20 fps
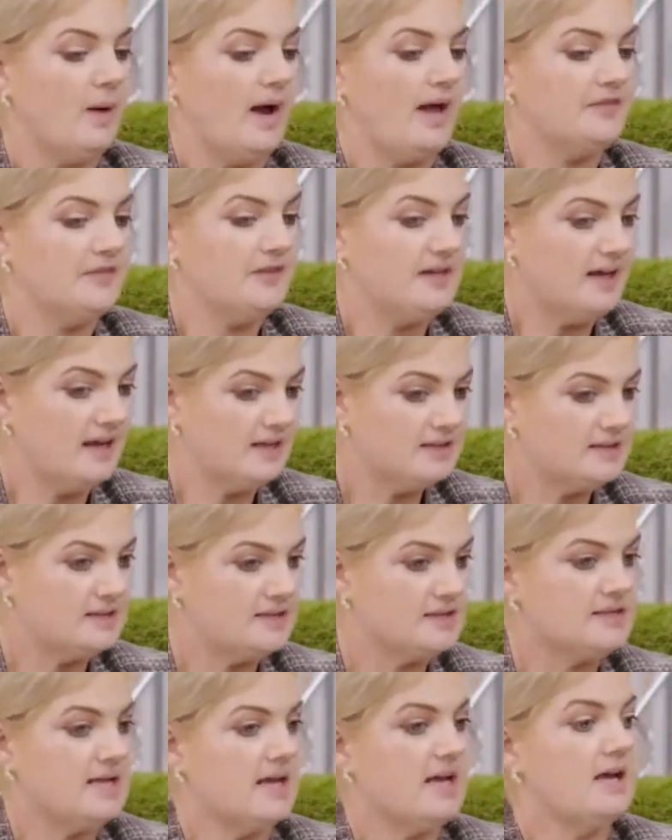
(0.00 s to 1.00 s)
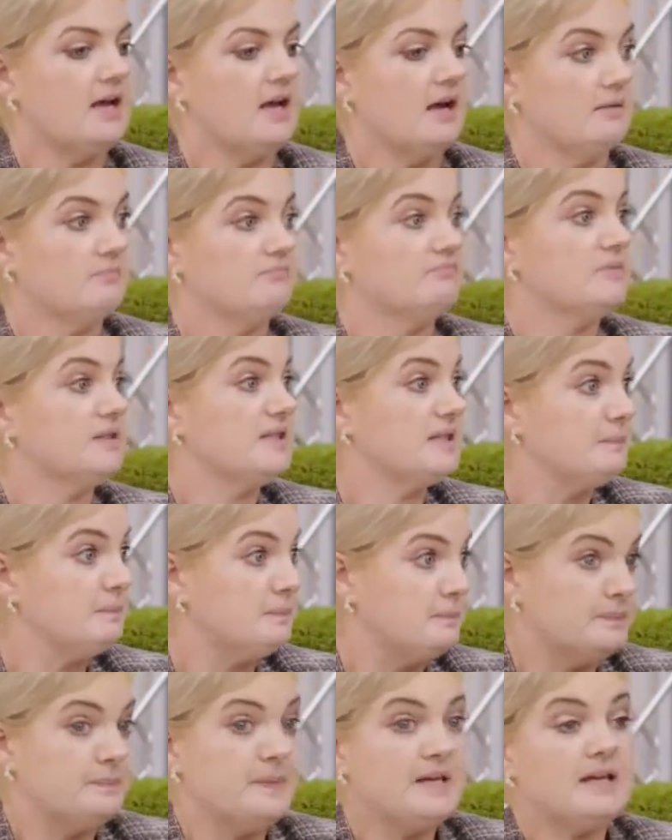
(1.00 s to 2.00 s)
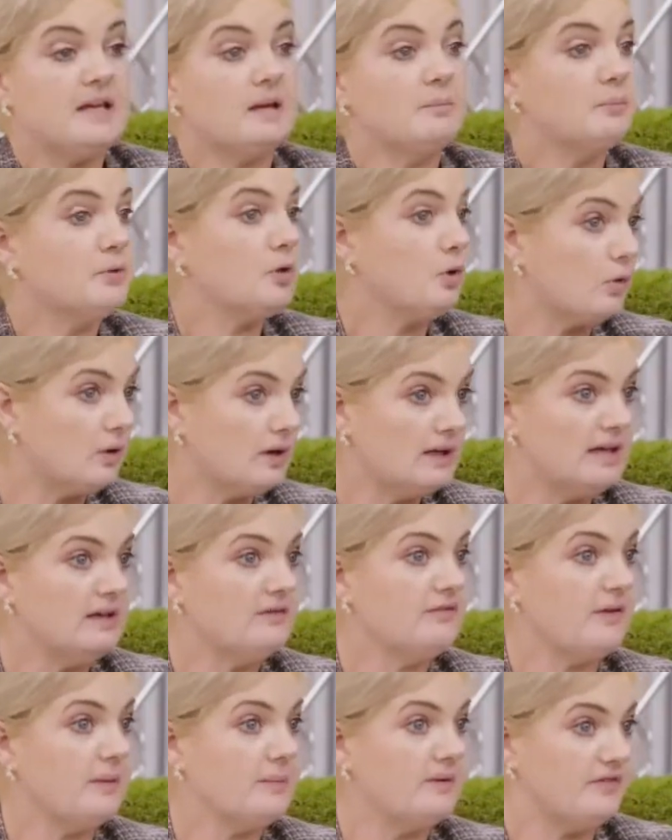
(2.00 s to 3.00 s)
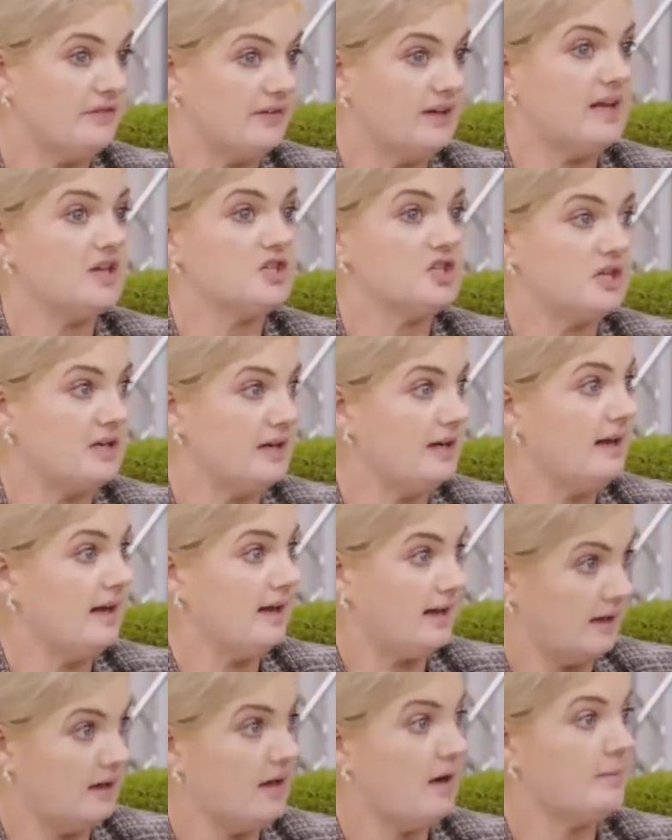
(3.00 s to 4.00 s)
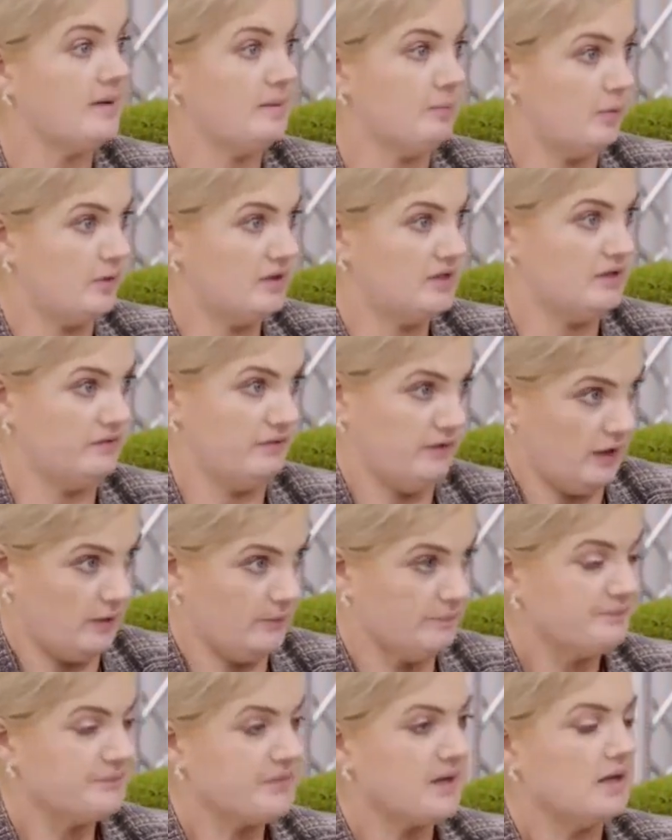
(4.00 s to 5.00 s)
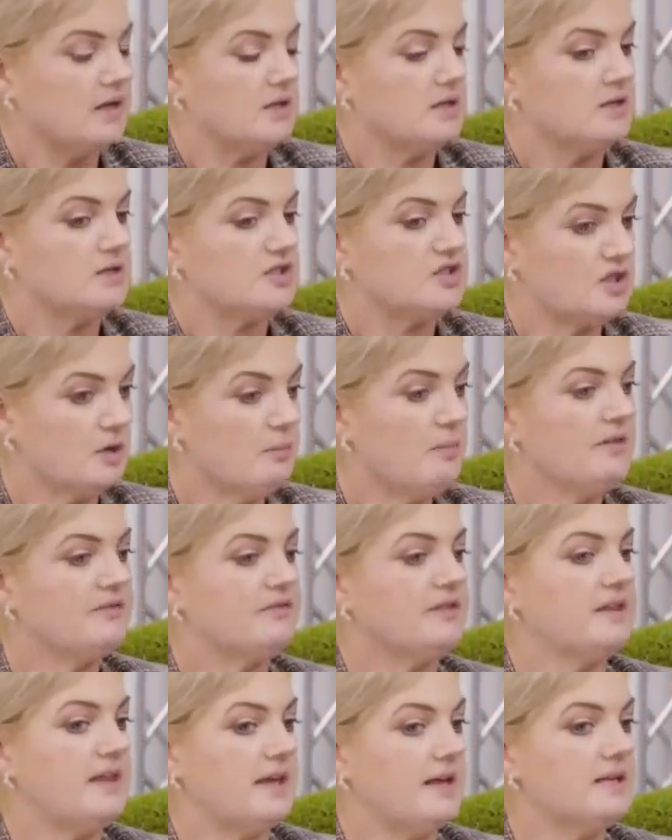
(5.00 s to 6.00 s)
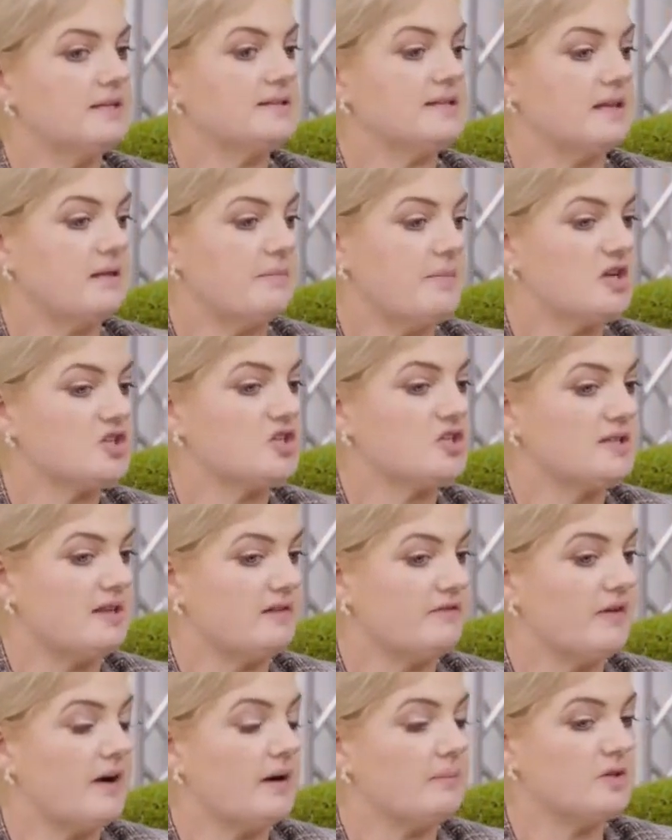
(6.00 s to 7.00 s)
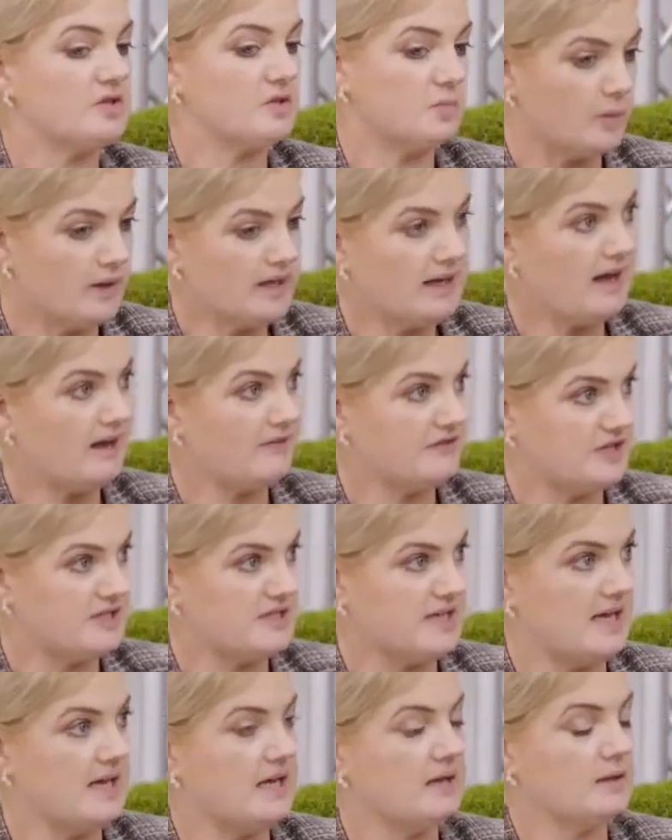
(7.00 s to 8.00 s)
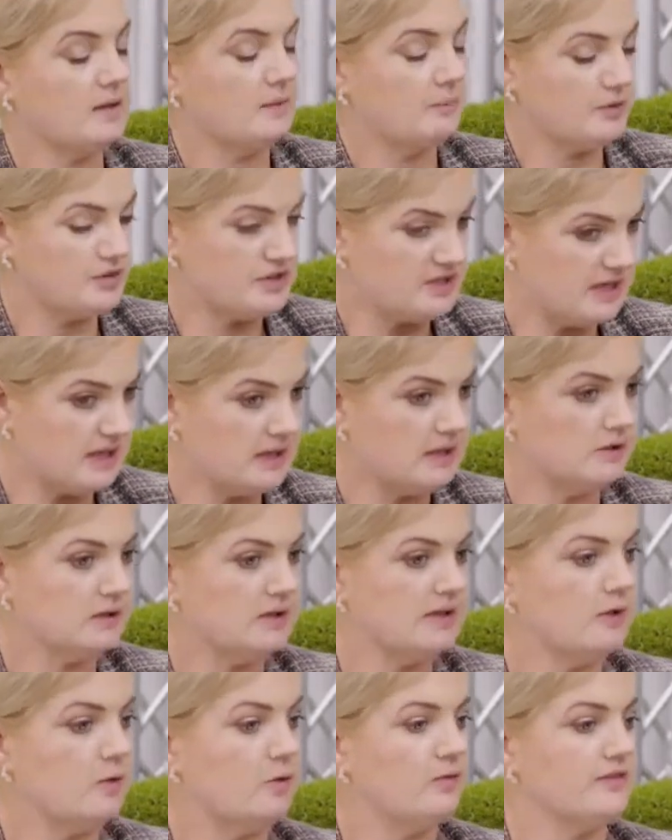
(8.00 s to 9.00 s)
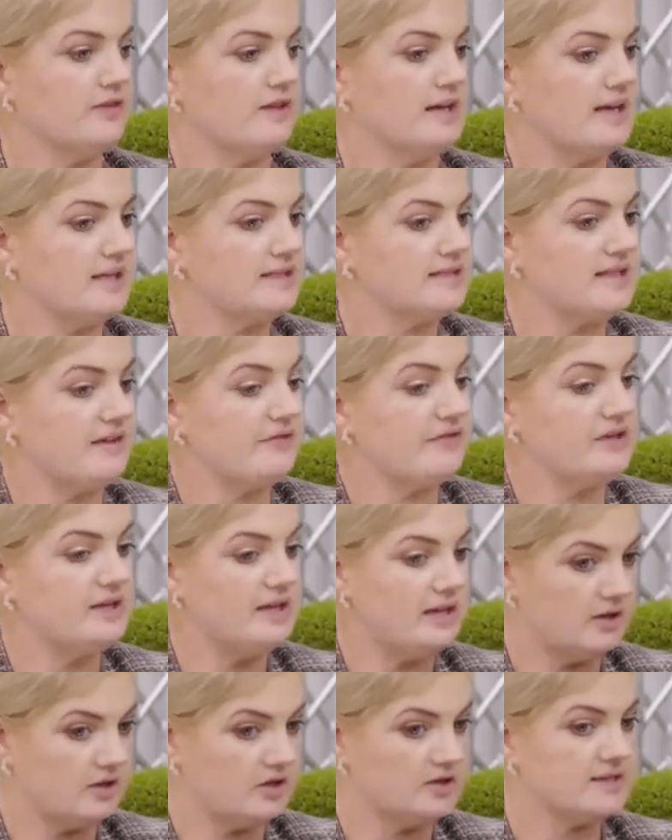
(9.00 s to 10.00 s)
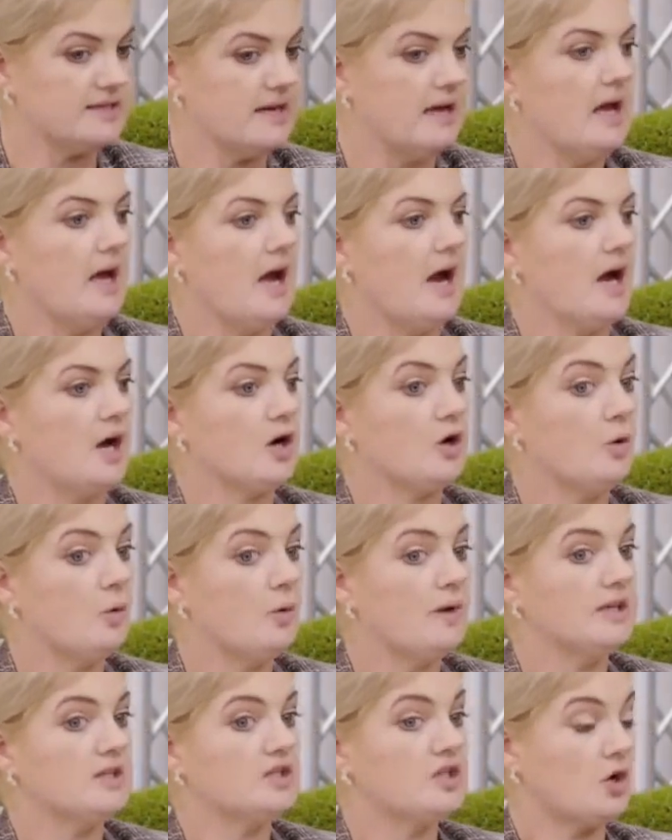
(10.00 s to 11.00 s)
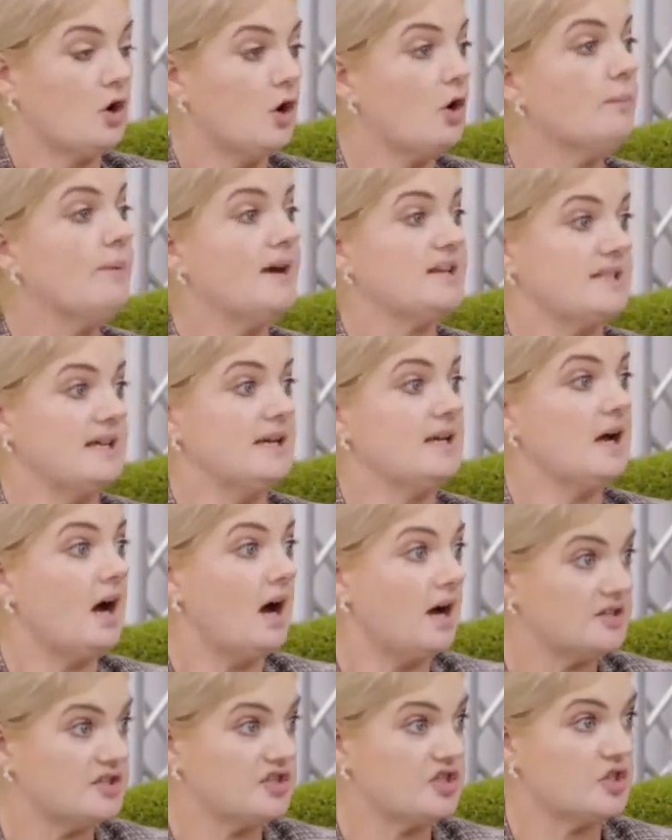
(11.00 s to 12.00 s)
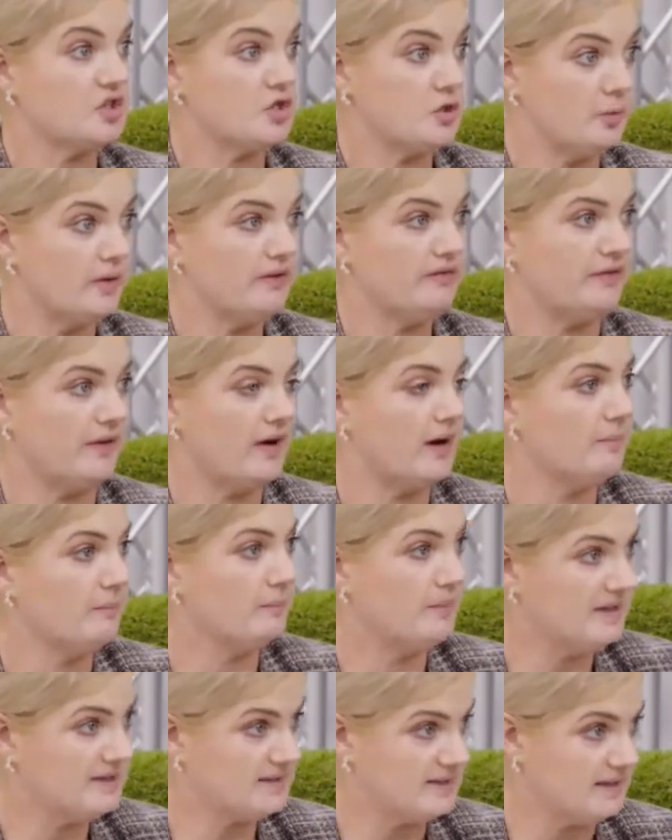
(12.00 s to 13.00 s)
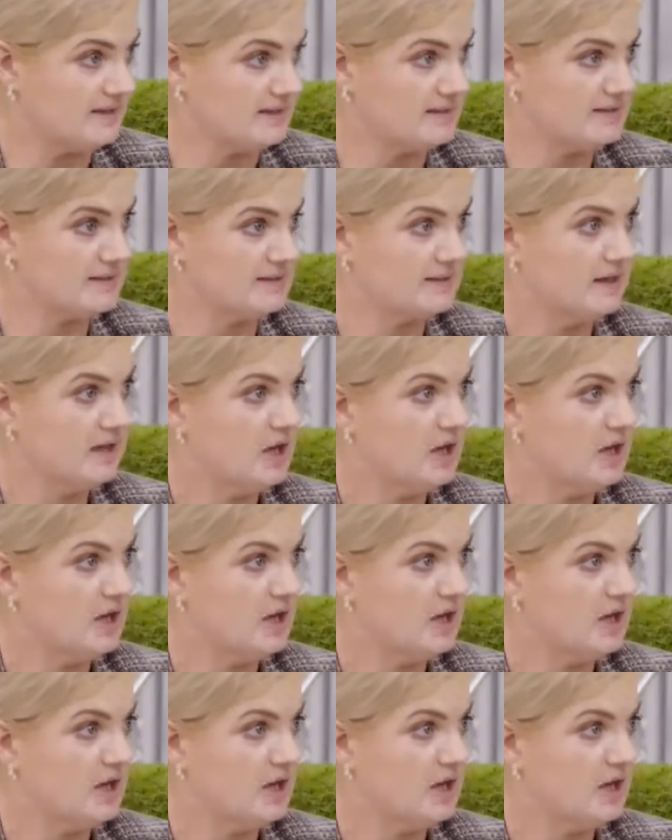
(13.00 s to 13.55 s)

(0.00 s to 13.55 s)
at the end of the day, speaking purely from a financial and economic point of view, some of the things and the measures that farmers will have to take, particularly over the next 7 years, are going to come at a cost to a farm business.